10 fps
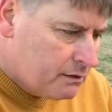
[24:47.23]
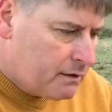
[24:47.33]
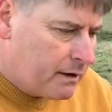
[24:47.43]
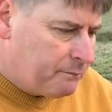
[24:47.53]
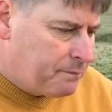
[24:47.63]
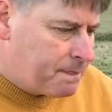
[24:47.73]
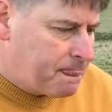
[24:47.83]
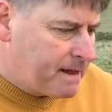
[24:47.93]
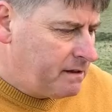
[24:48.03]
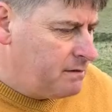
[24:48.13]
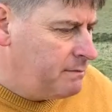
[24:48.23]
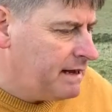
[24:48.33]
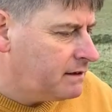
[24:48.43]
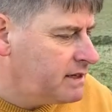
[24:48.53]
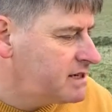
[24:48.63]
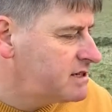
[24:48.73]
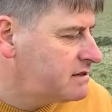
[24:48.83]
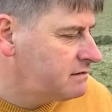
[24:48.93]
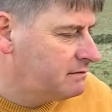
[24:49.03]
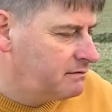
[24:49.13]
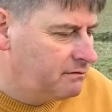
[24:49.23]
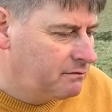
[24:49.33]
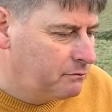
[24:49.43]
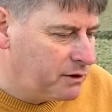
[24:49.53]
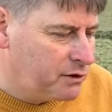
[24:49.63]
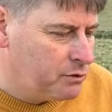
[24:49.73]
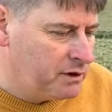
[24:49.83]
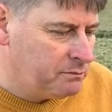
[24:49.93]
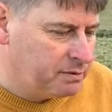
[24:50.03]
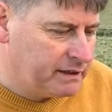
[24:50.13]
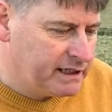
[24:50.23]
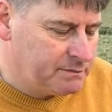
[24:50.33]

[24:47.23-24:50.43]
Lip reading: Yeah. The melodies were known and played,